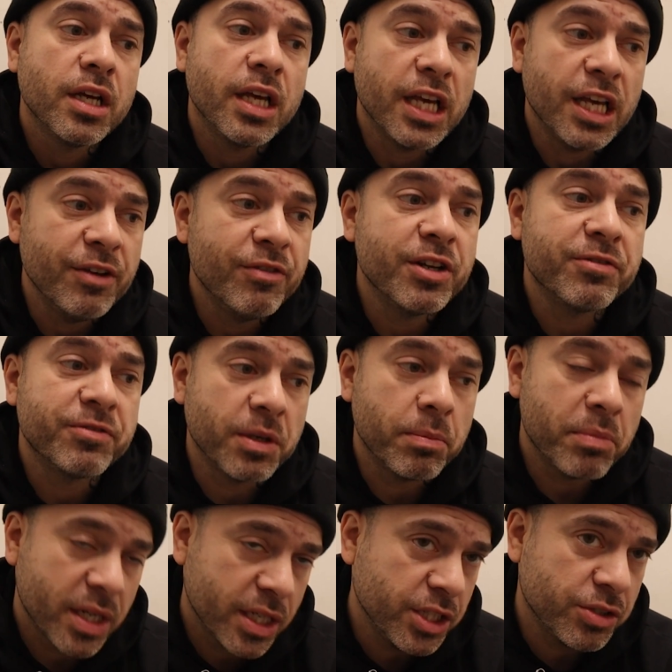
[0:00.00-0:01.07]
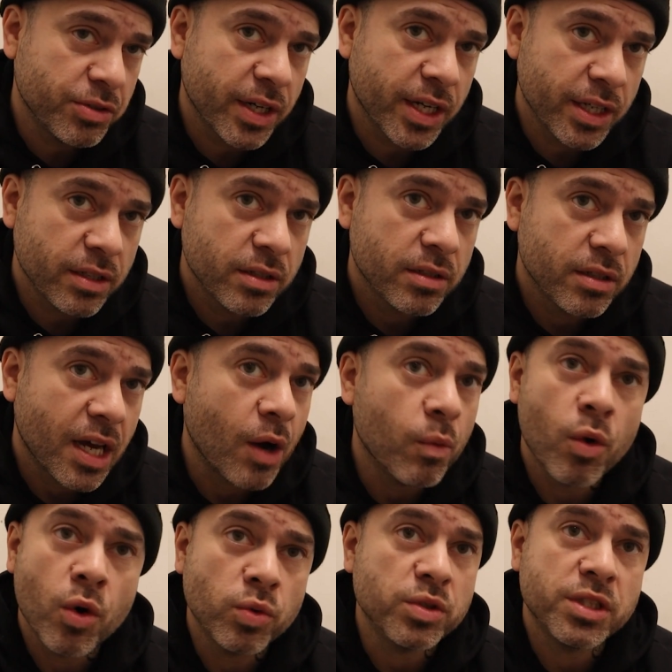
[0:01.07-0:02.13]
Even if the money's right, I
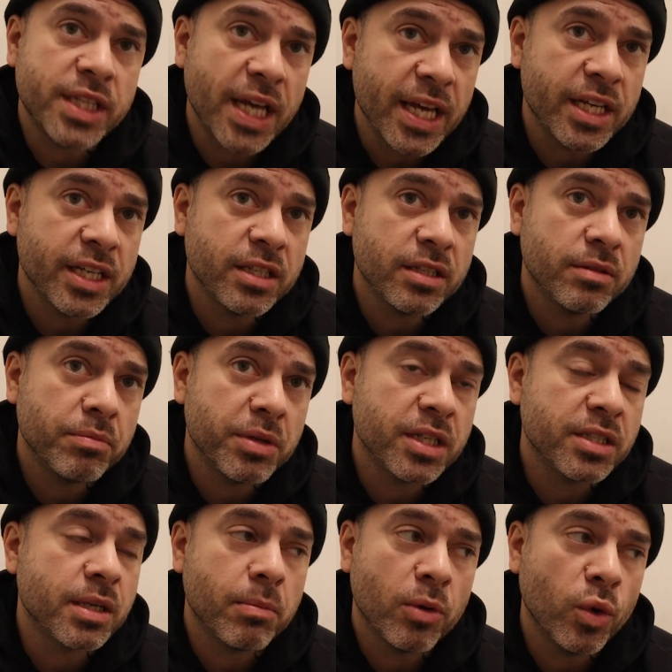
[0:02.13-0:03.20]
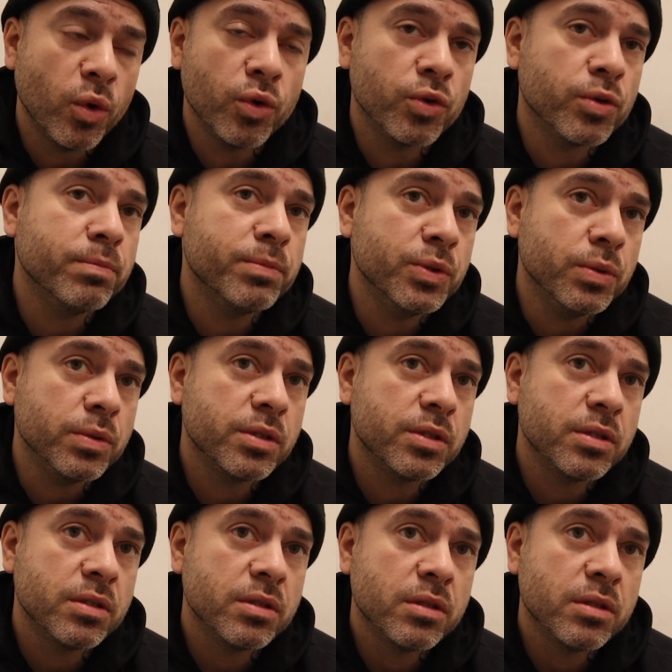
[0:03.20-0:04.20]
won't take it because I'm loyal to Boots.